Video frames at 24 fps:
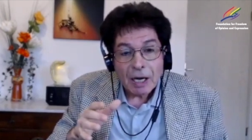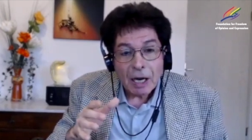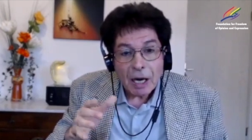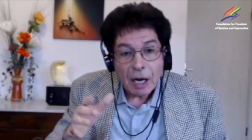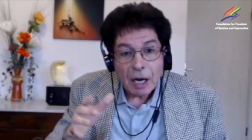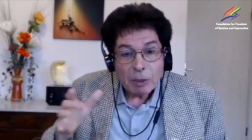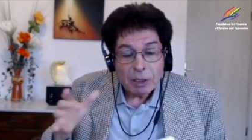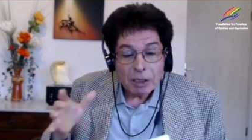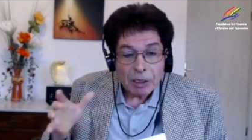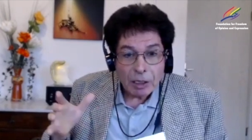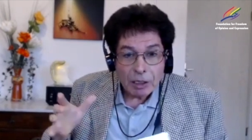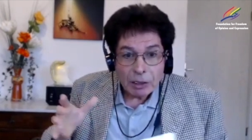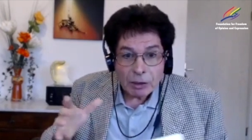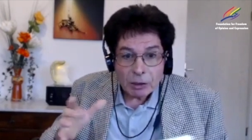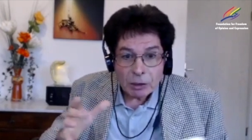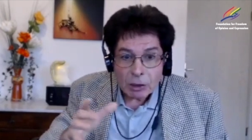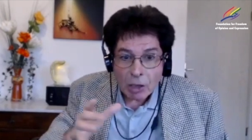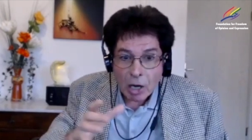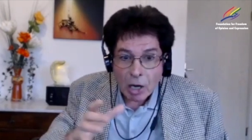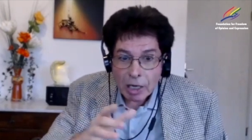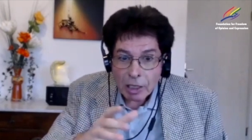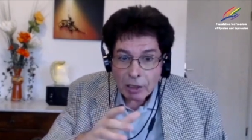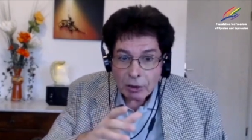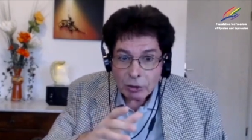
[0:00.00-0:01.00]
I mean,
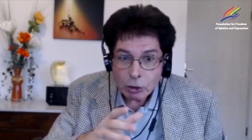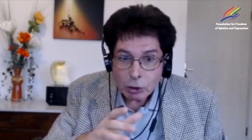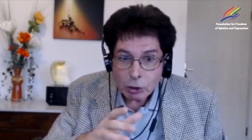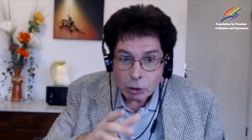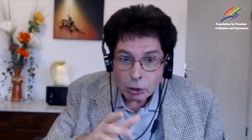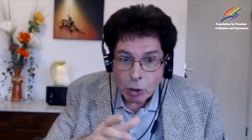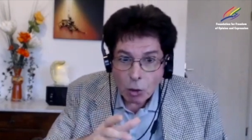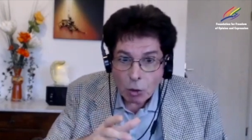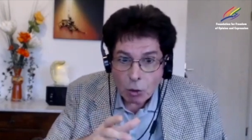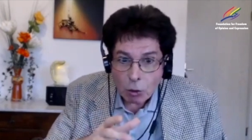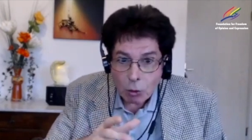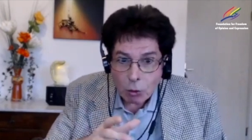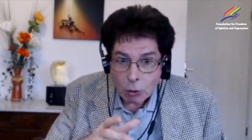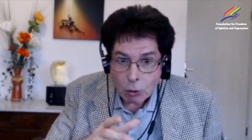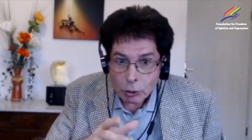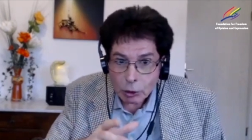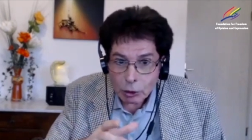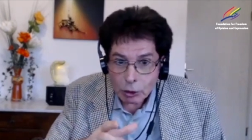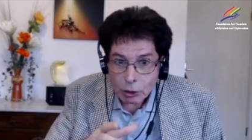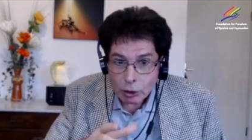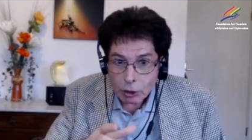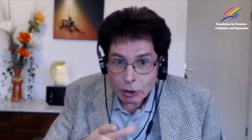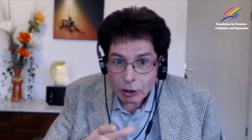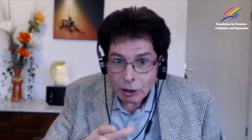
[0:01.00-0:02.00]
Israel
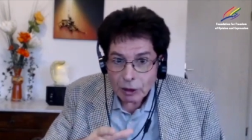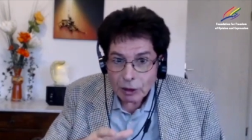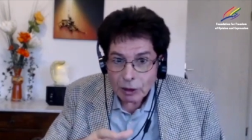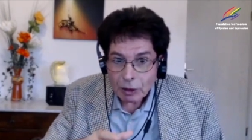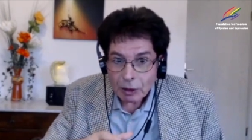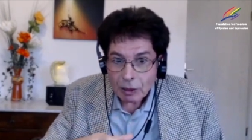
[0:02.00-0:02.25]
shows